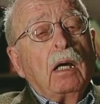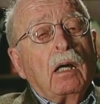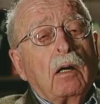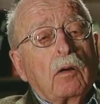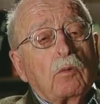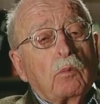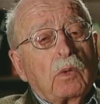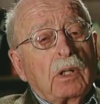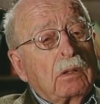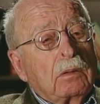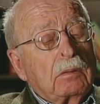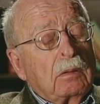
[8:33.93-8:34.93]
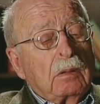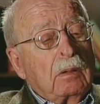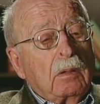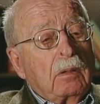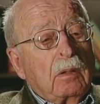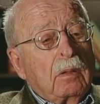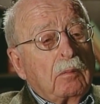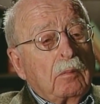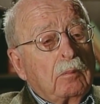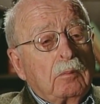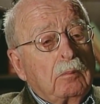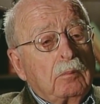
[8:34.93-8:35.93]
uh, were
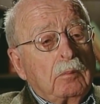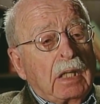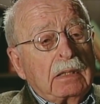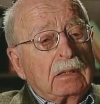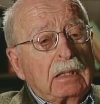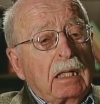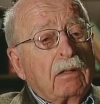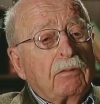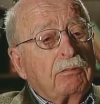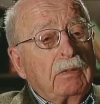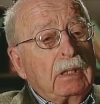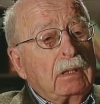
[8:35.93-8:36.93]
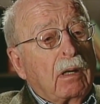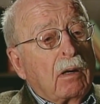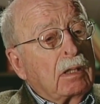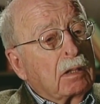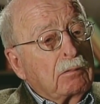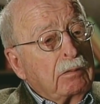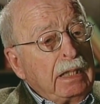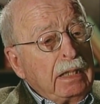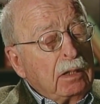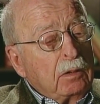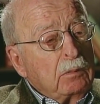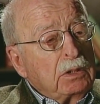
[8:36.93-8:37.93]
myself and Arthur
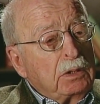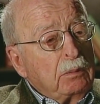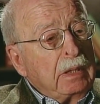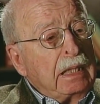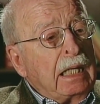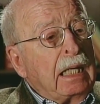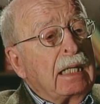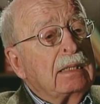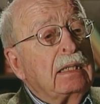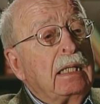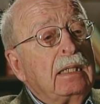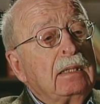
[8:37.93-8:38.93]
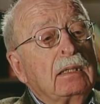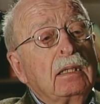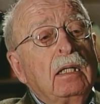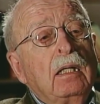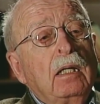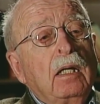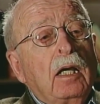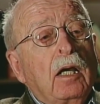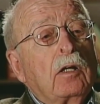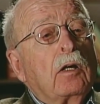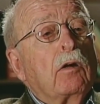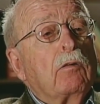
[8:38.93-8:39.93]
Green, who was doing the assays,
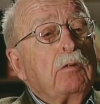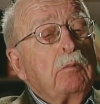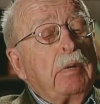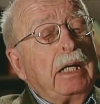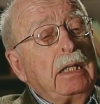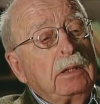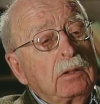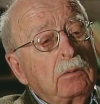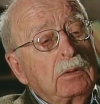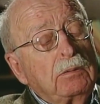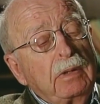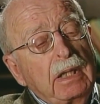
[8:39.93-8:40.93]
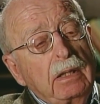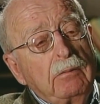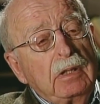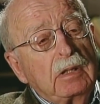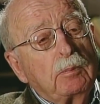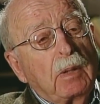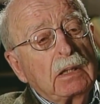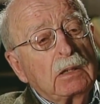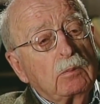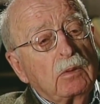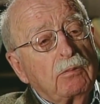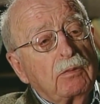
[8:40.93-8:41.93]
and Irvine Page, who was really
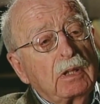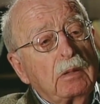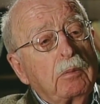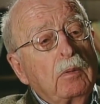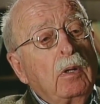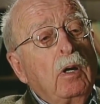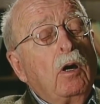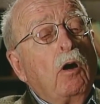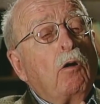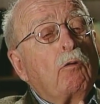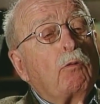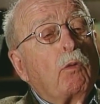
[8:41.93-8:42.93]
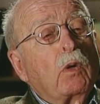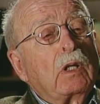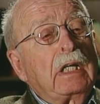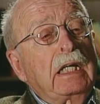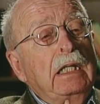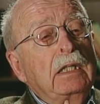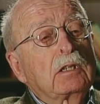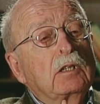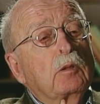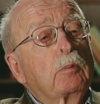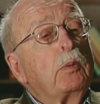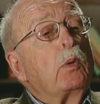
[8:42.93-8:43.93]
responsible for the, for the
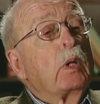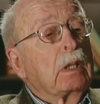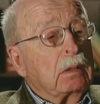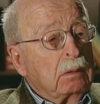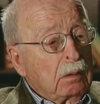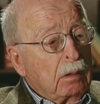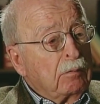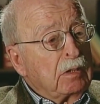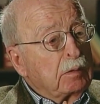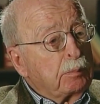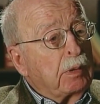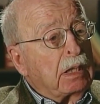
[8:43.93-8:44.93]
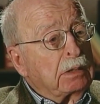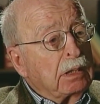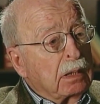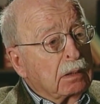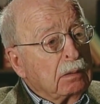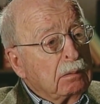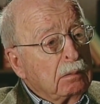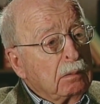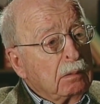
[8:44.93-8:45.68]
support of this project.